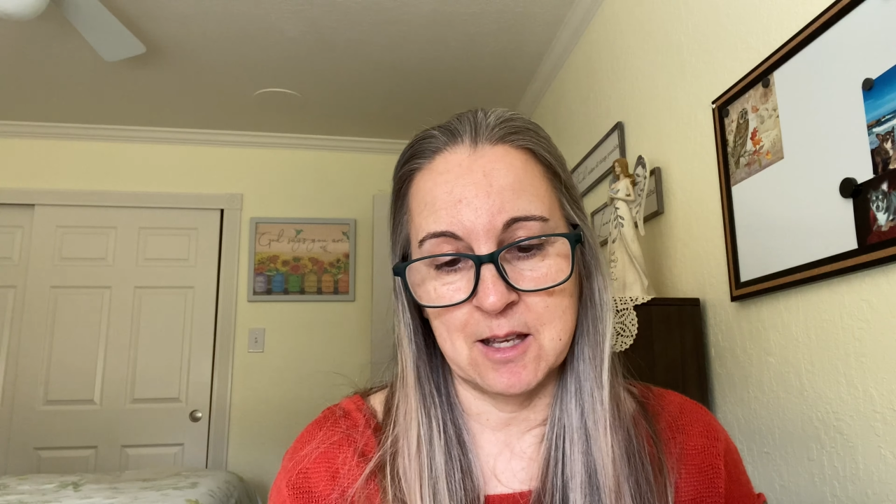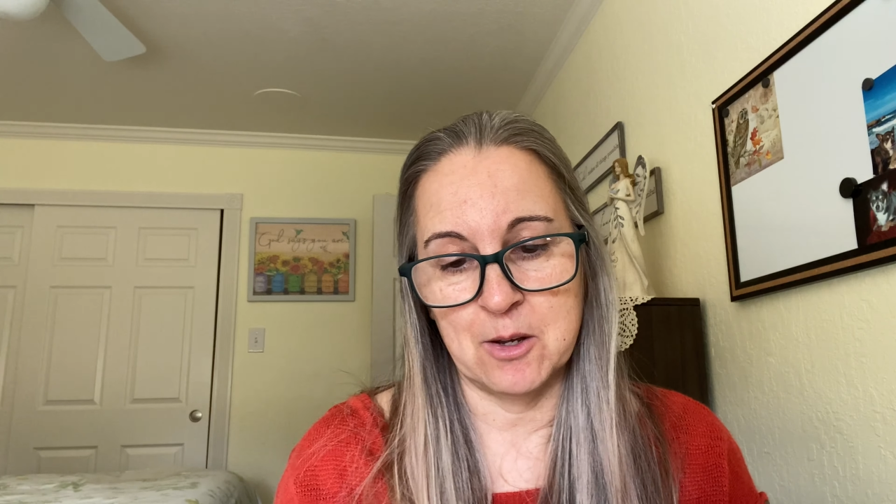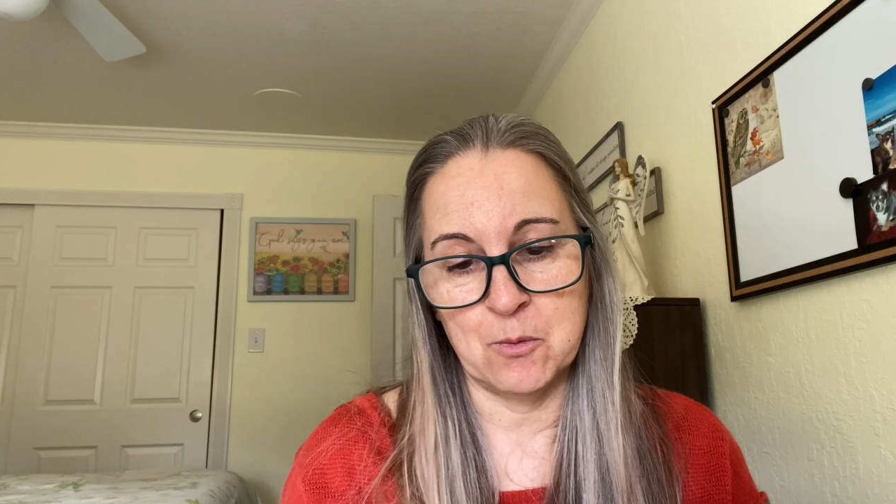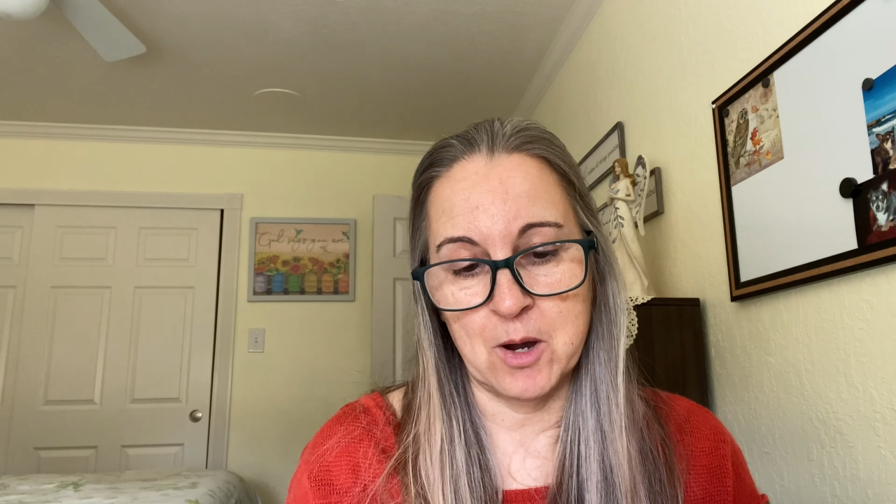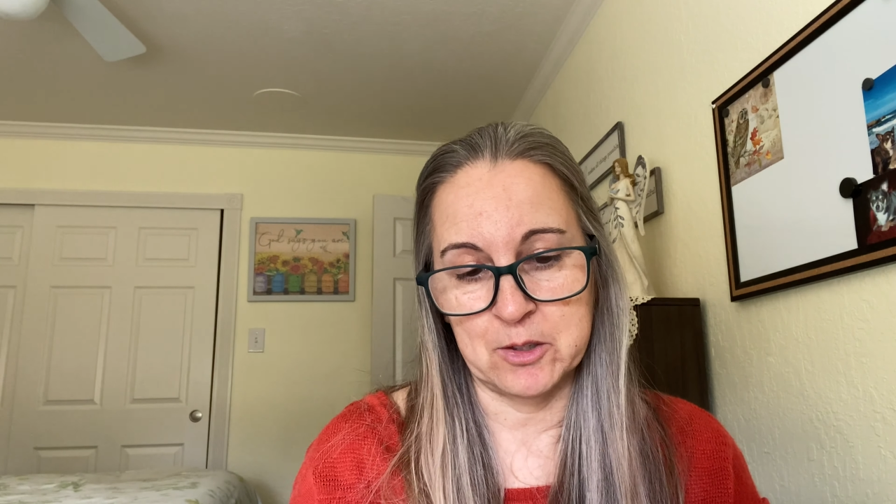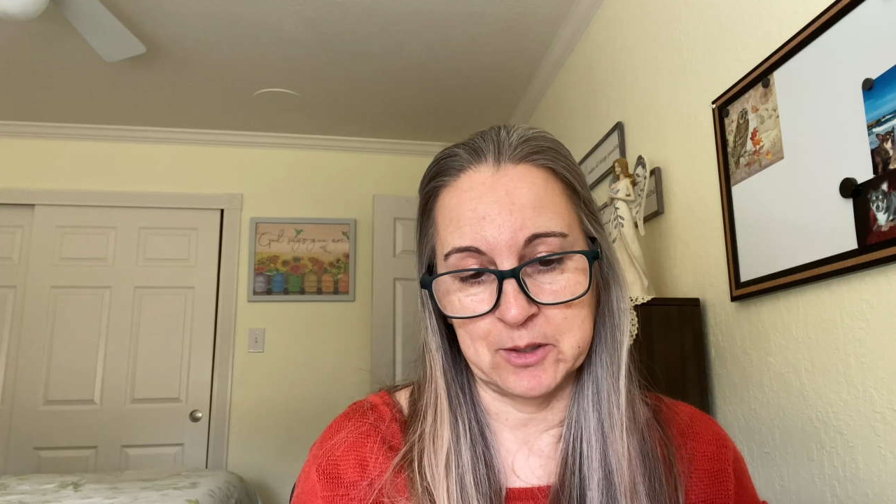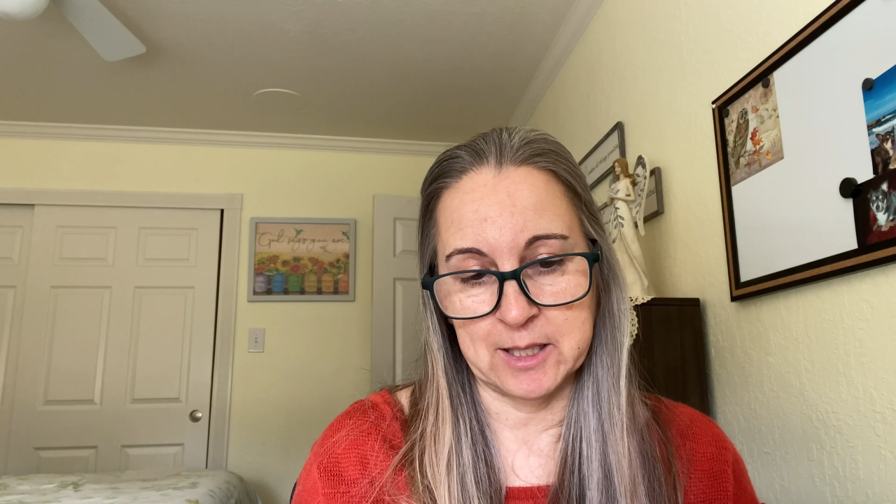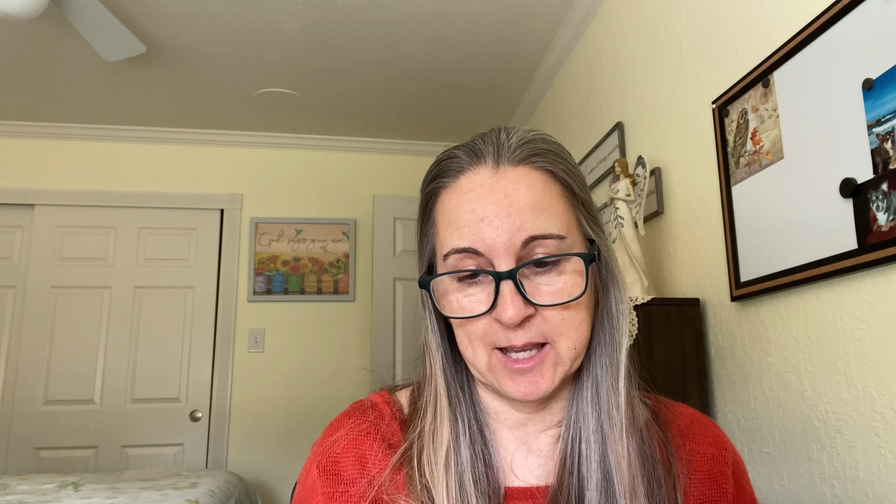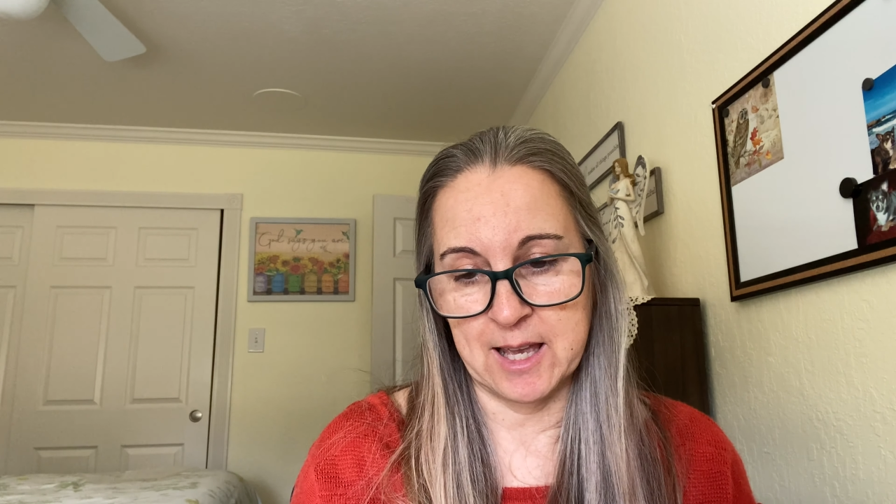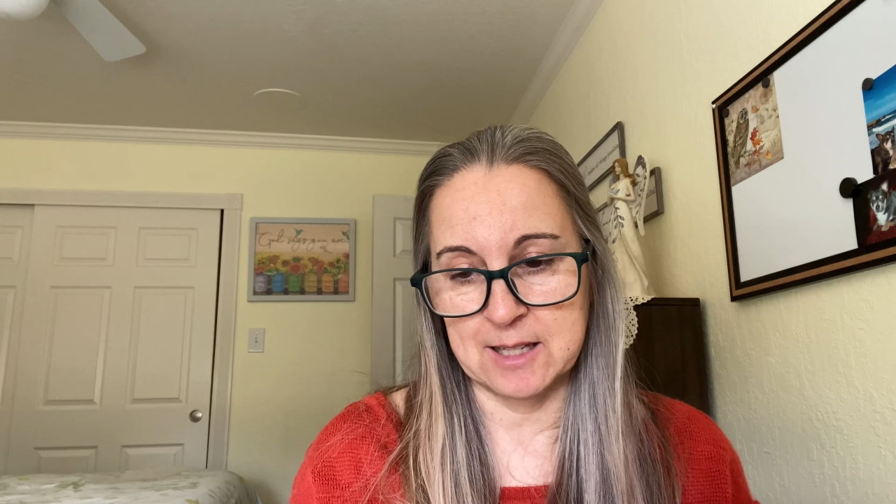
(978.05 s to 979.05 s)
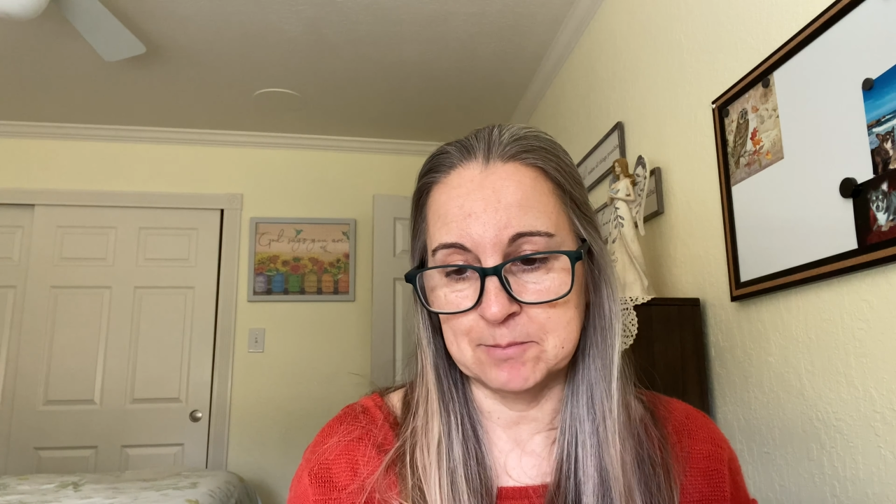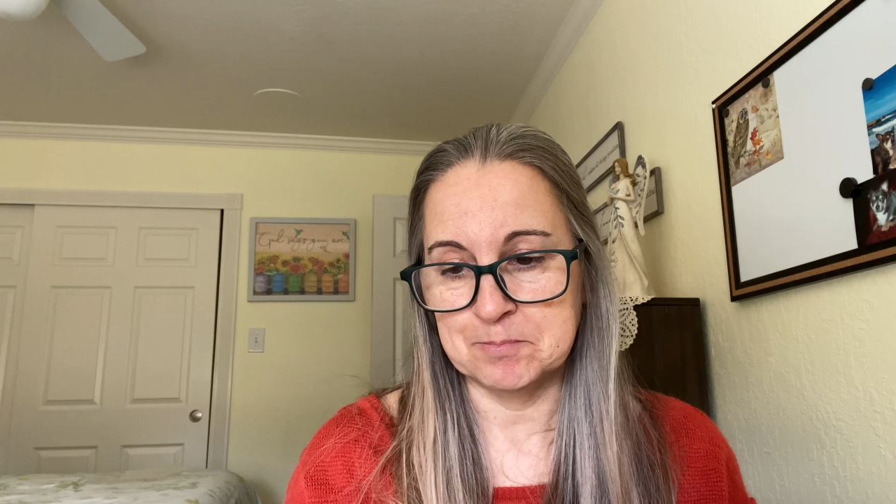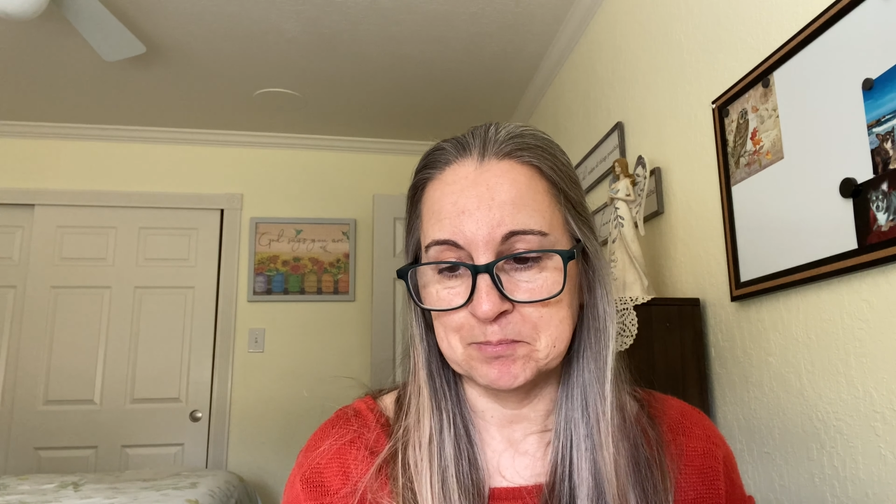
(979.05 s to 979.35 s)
a watering can,